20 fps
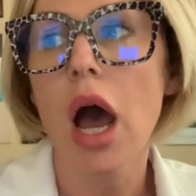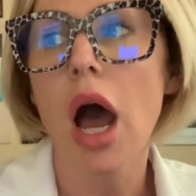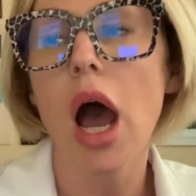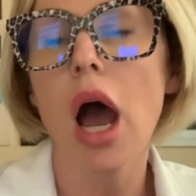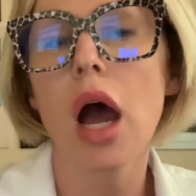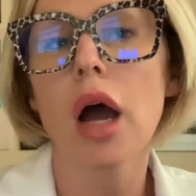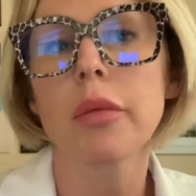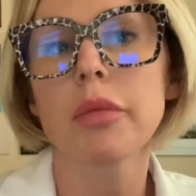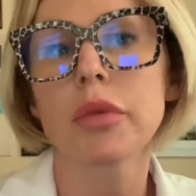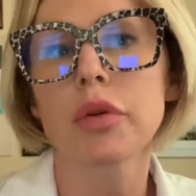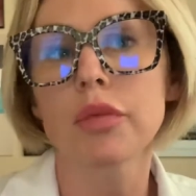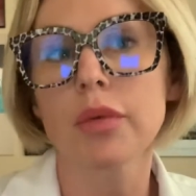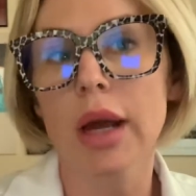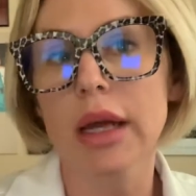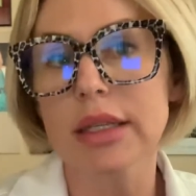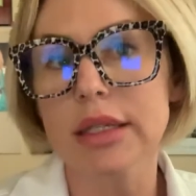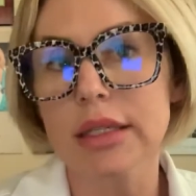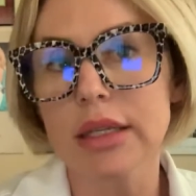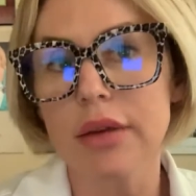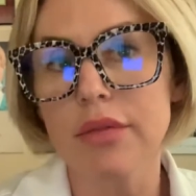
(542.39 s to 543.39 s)
The
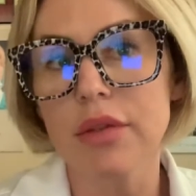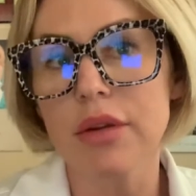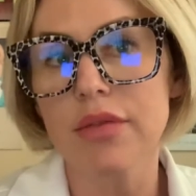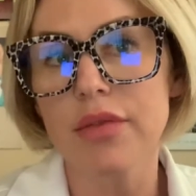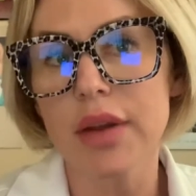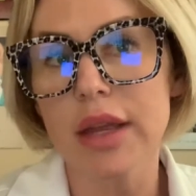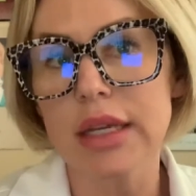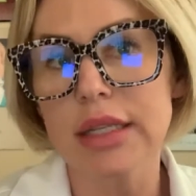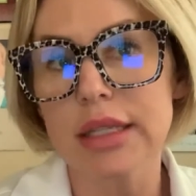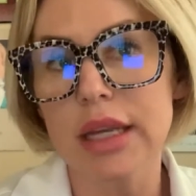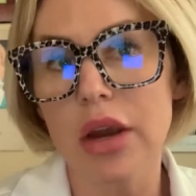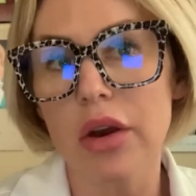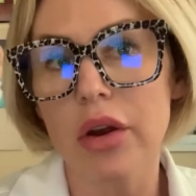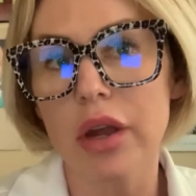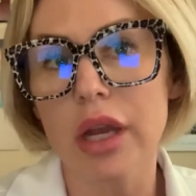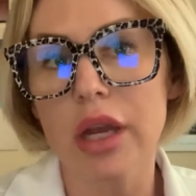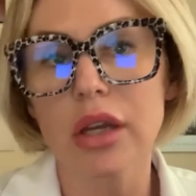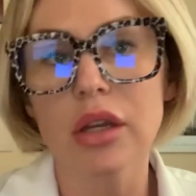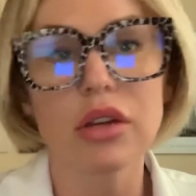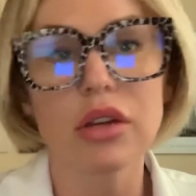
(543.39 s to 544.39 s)
rest of the face area,